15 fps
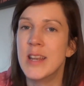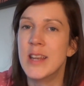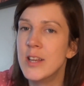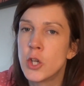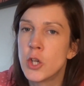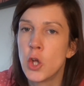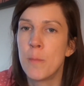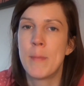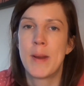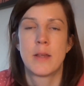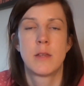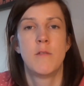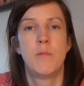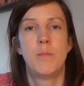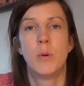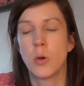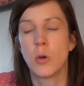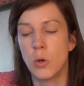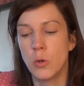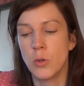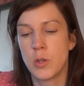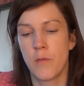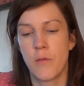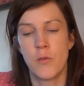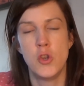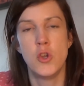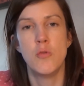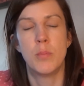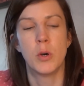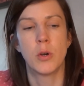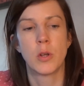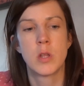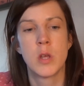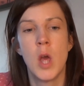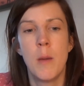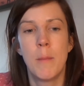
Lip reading: need to do massive book hauls of new books,